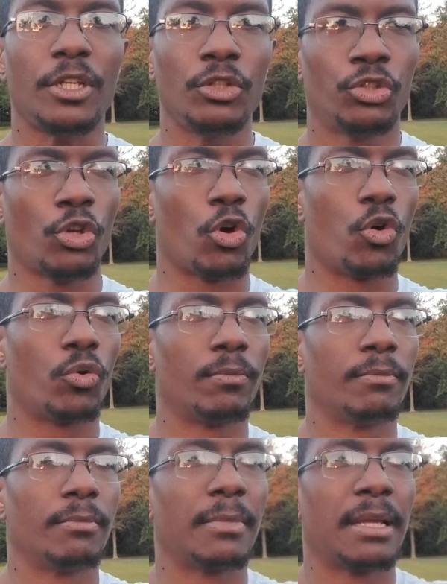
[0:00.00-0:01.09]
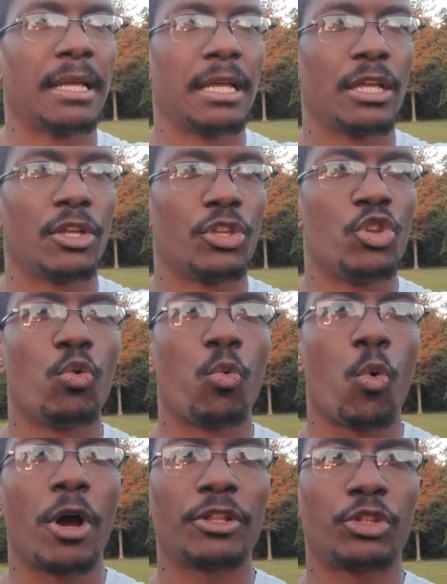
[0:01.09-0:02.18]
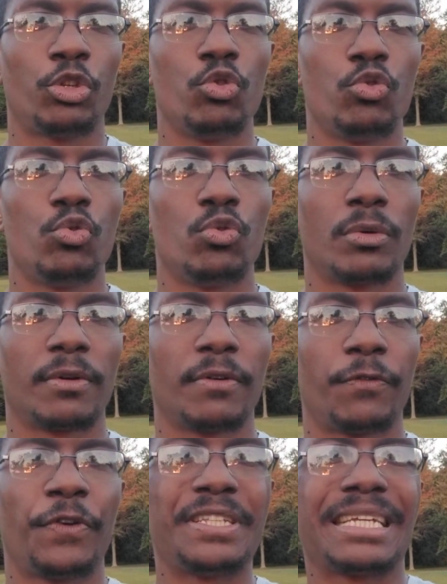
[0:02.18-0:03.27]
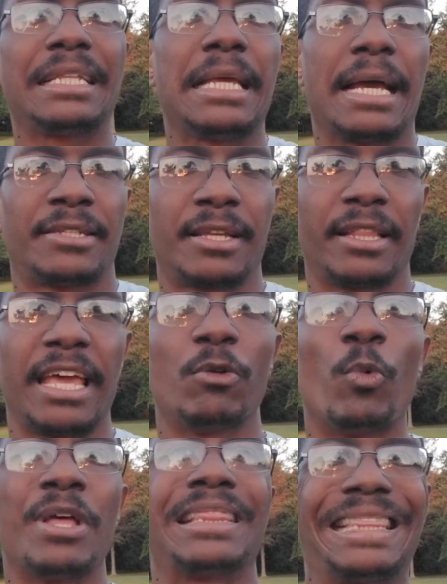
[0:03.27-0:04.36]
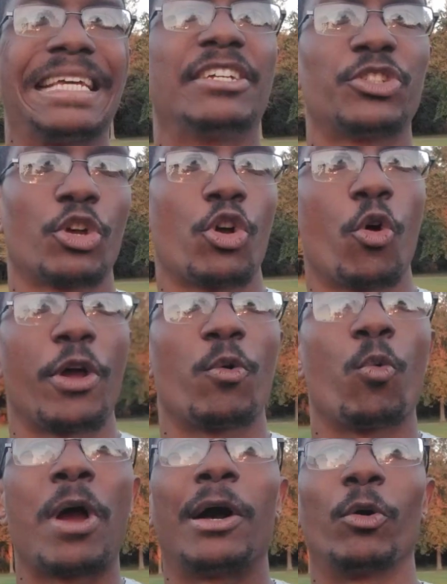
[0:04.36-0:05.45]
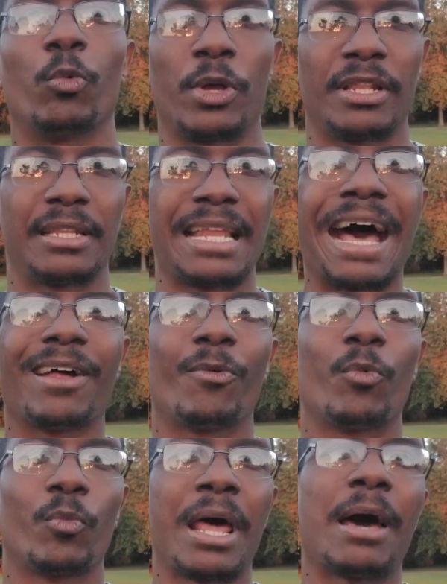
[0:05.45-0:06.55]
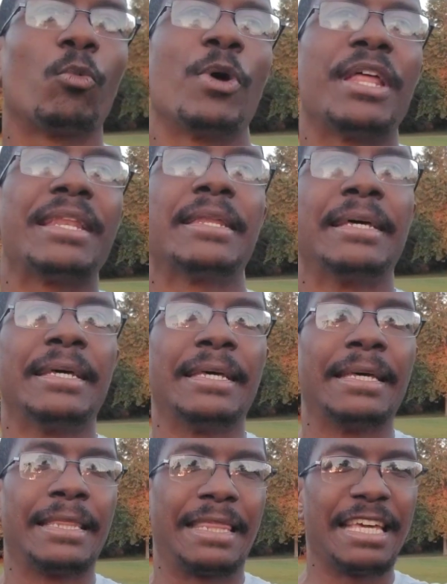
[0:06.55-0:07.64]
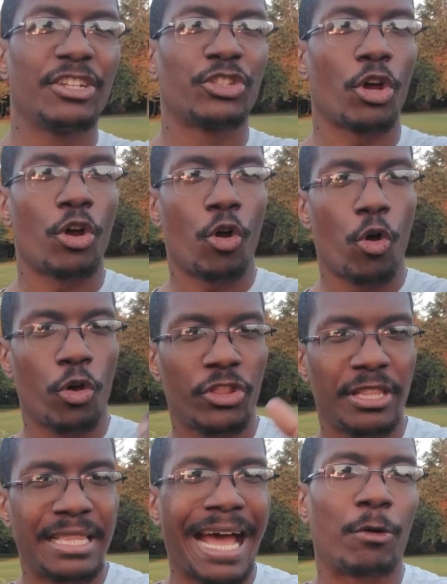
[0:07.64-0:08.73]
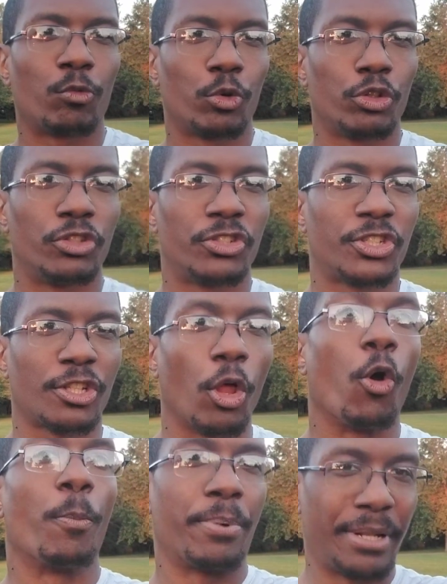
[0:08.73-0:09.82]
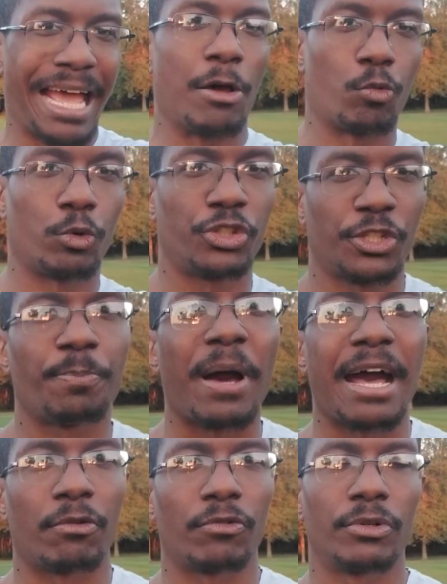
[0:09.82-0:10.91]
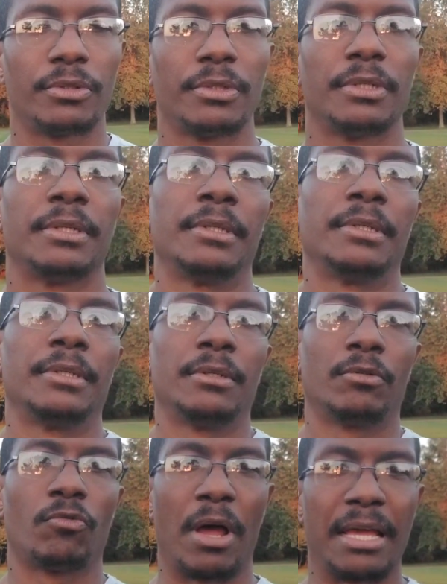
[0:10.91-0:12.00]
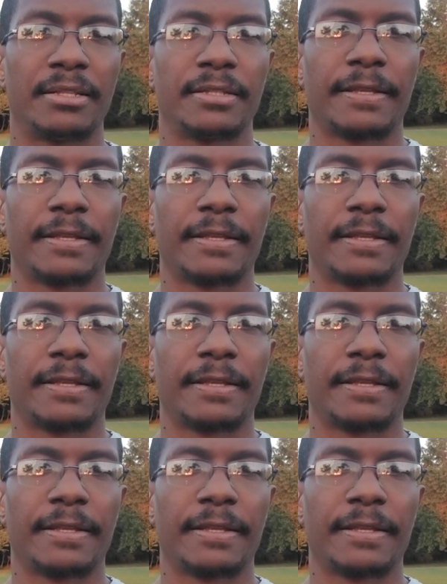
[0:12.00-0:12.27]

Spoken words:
So you want to physically escalate when things are going well, when not when things are on the downward slope, a downward spiral, right?